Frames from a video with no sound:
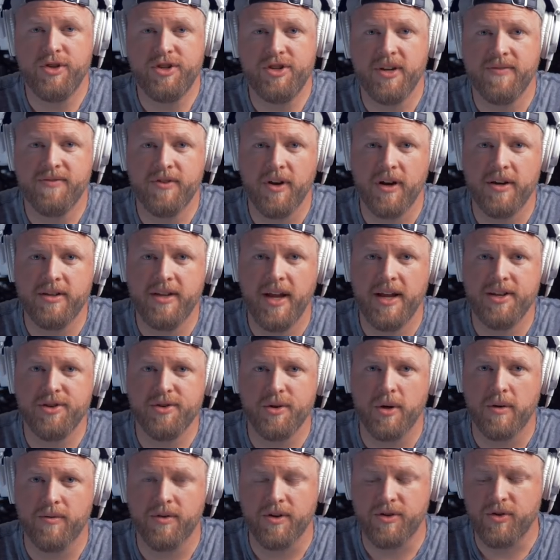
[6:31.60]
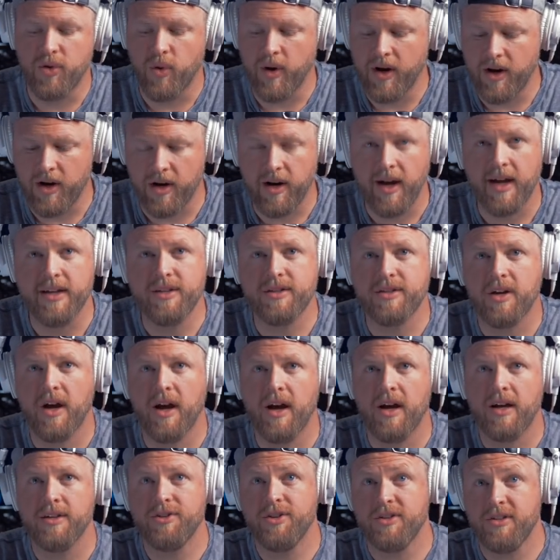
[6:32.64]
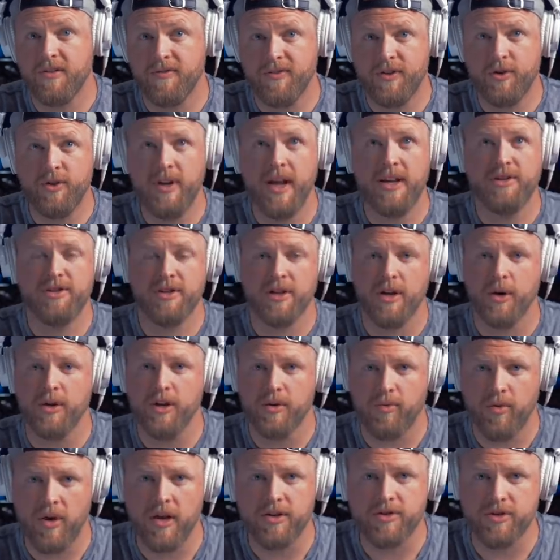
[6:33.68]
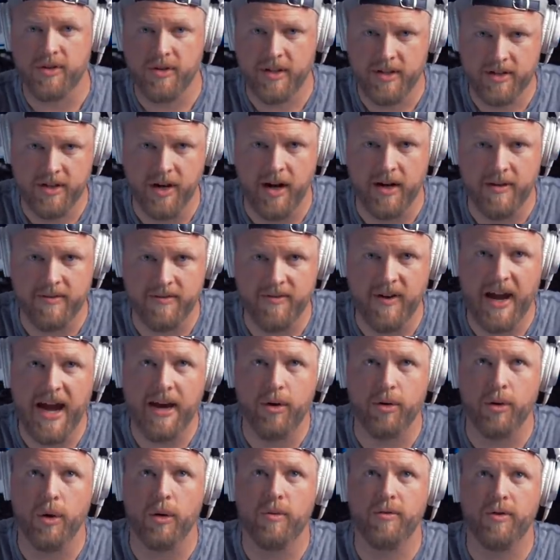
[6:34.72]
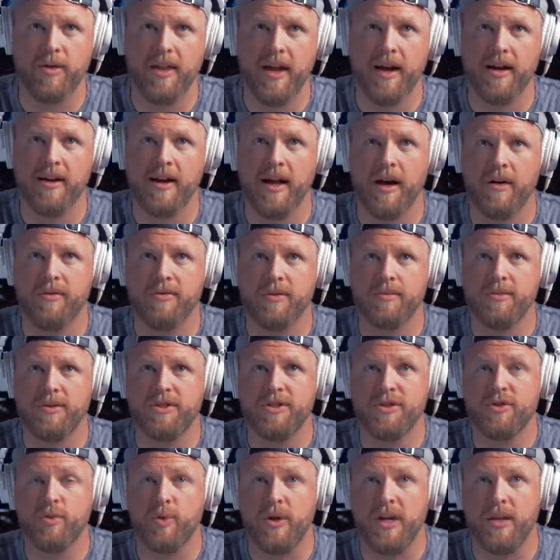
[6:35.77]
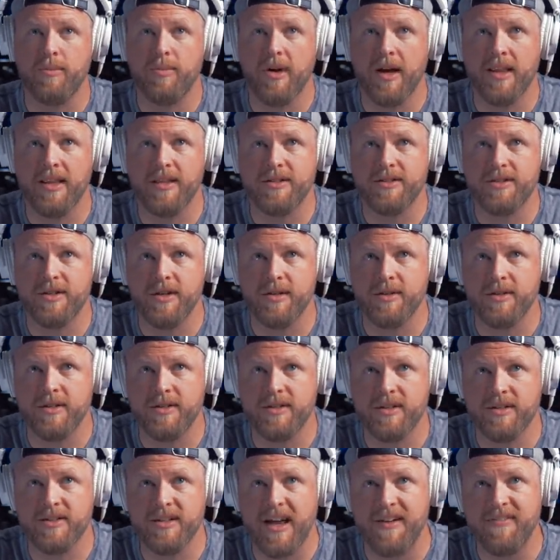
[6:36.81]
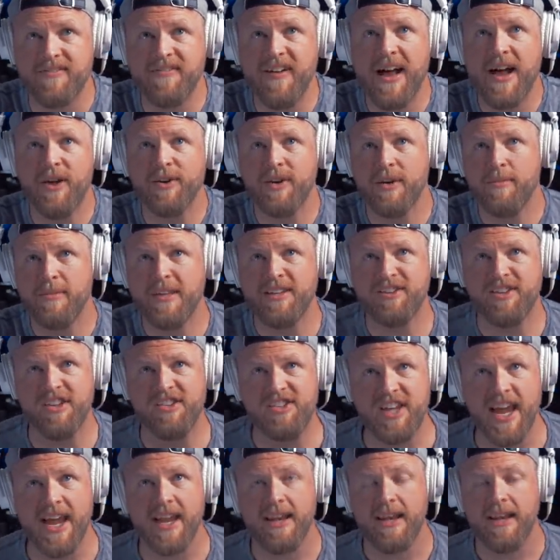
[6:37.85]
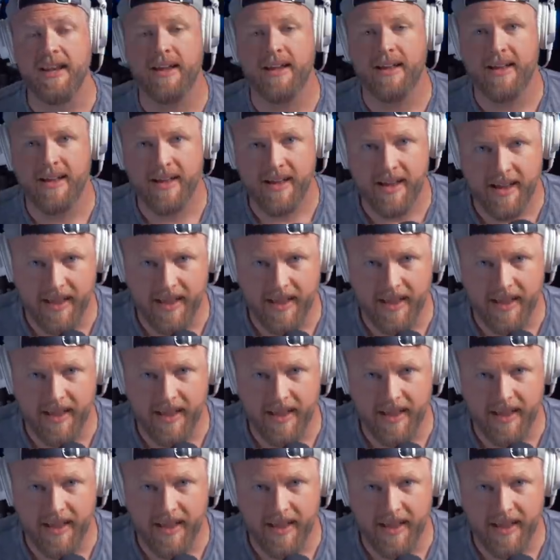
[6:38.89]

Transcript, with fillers: if we shift our attention over to Twitter, I saw just a few days ago that Russell has gone viral over there now from this tweet by this dude that says, "I found him. This is it."